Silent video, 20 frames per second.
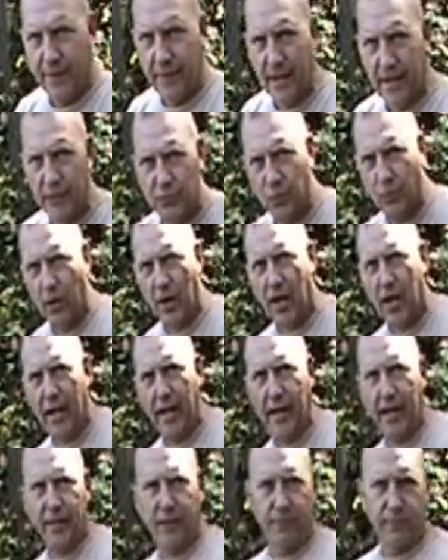that's
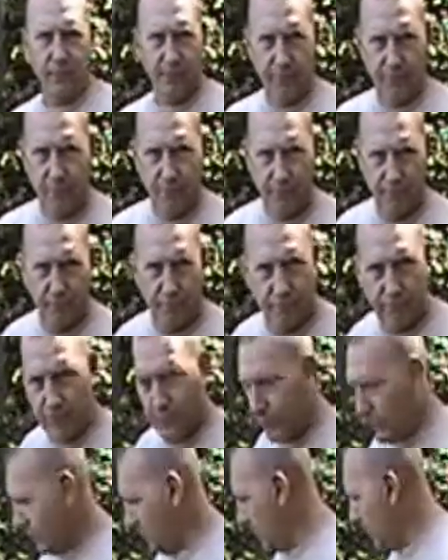why
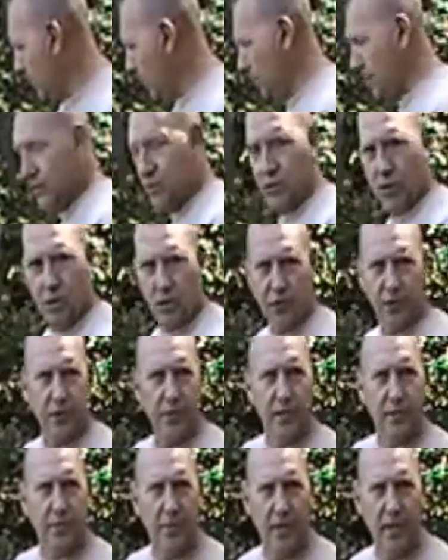it's called
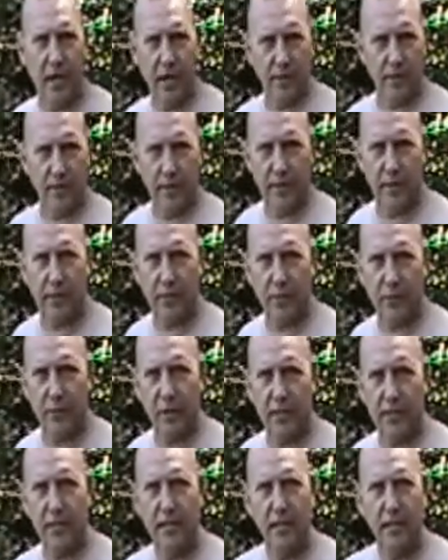touch me not. That's the
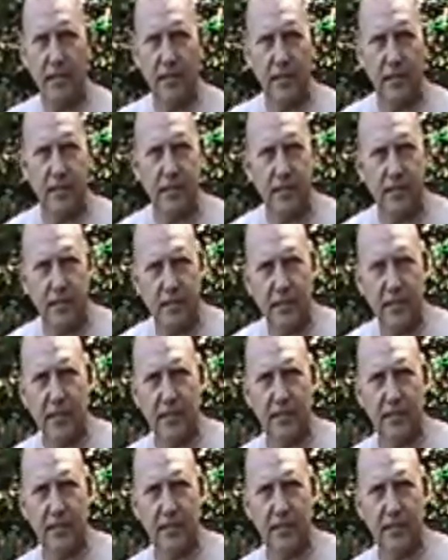way it, it's